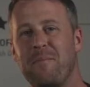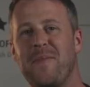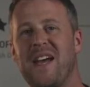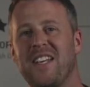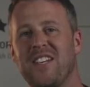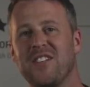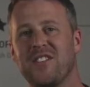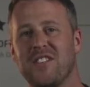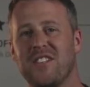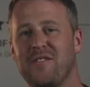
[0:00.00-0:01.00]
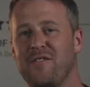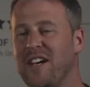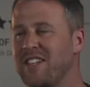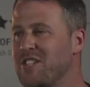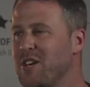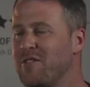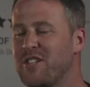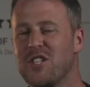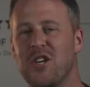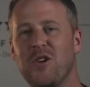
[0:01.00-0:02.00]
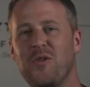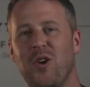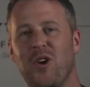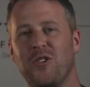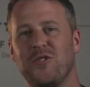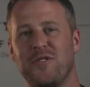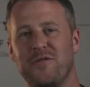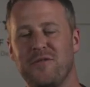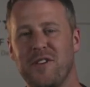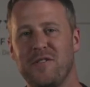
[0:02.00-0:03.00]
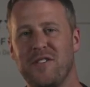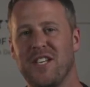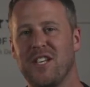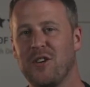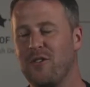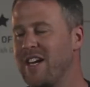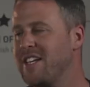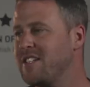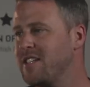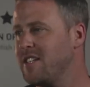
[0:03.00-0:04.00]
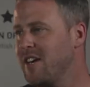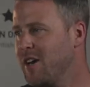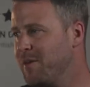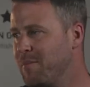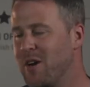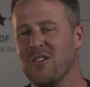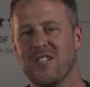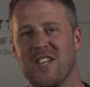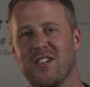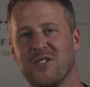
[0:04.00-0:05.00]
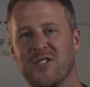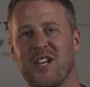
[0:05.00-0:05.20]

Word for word: many others. In fact, there's over 250 curated motorcycles